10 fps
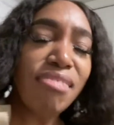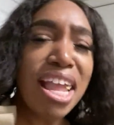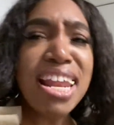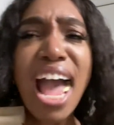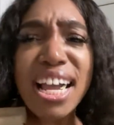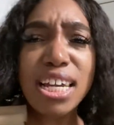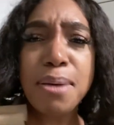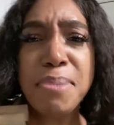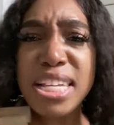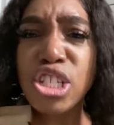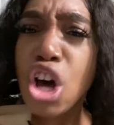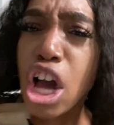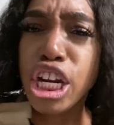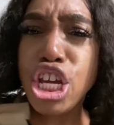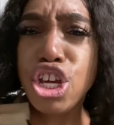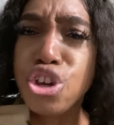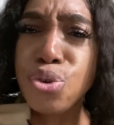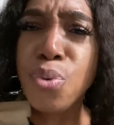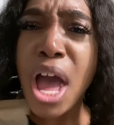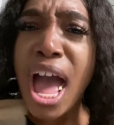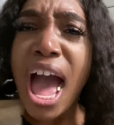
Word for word: and I could have been talking to you?